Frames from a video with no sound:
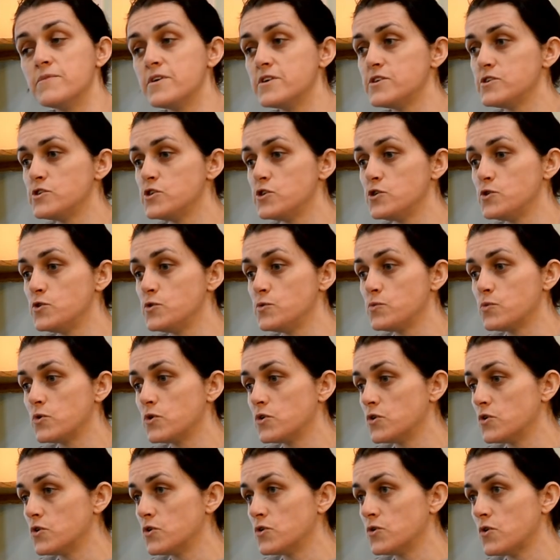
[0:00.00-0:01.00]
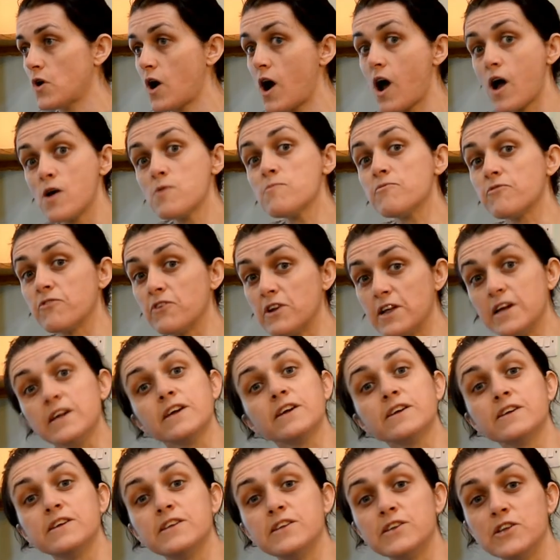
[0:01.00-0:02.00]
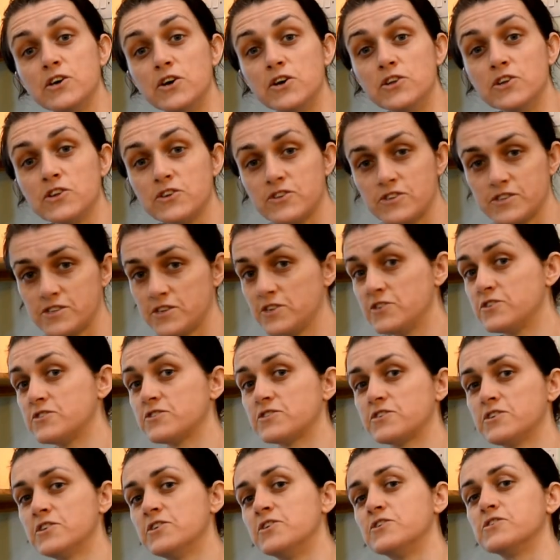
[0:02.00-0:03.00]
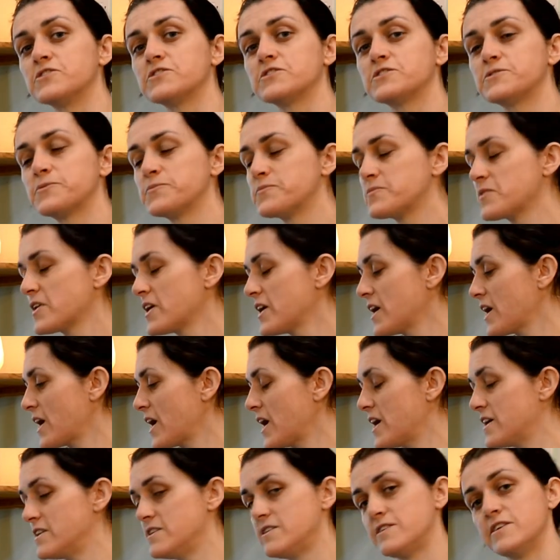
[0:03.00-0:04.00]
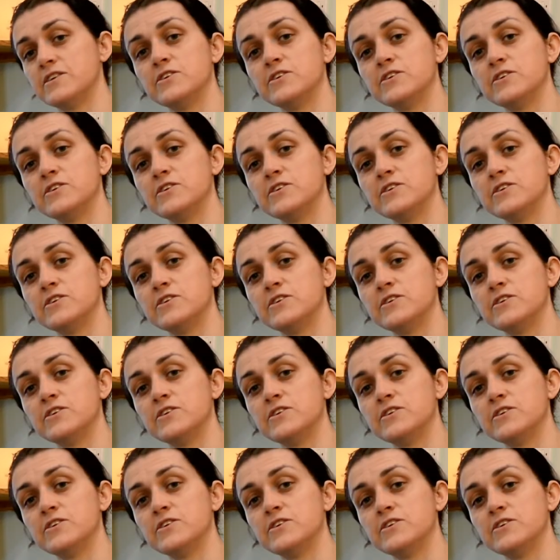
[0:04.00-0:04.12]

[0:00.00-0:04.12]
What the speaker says: you will hopefully learn lots and lots and lots, and that